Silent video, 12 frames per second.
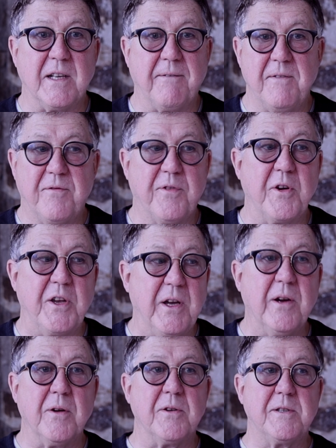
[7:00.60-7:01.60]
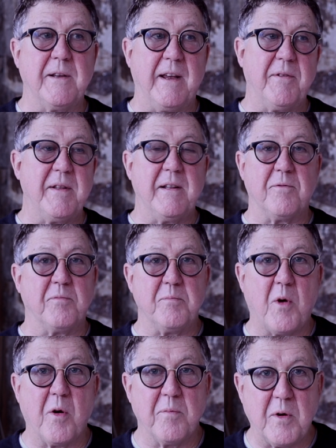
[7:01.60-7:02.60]
that for years, even
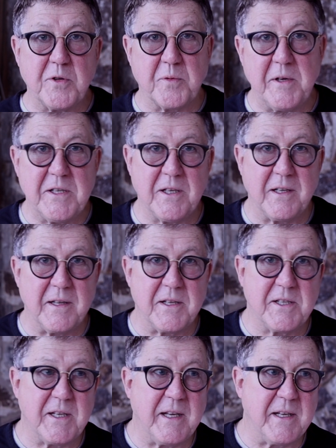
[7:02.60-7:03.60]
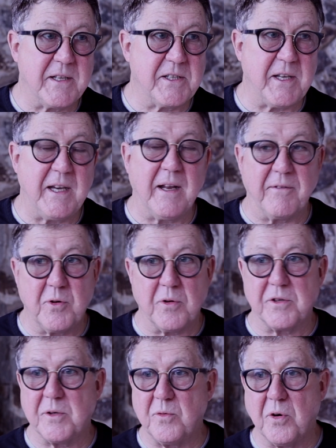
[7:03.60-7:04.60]
more most recently, the CDC and of
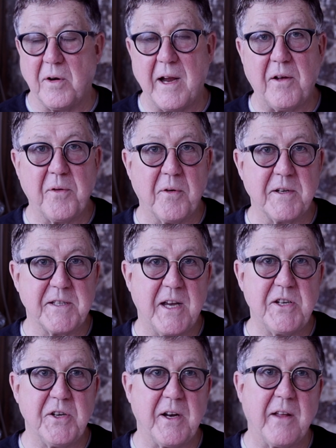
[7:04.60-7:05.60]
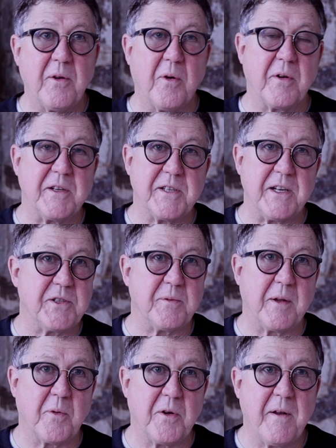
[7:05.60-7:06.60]
course the World Health Organization and other organizations
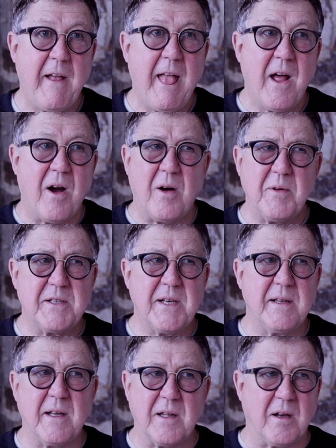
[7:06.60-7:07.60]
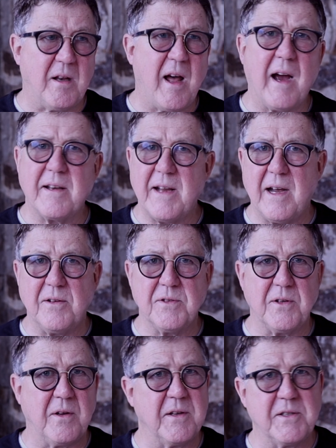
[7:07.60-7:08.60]
around the world always said that the lockdowns
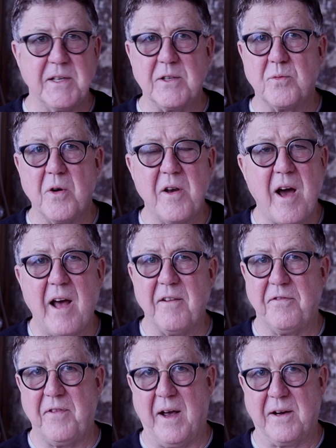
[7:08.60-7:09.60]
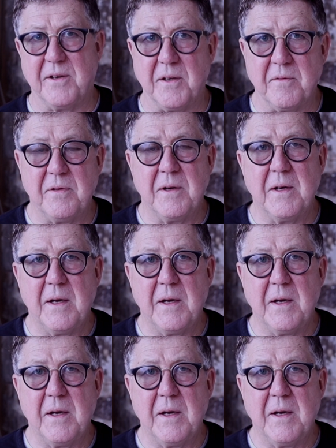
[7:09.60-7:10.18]
and all these things were not effective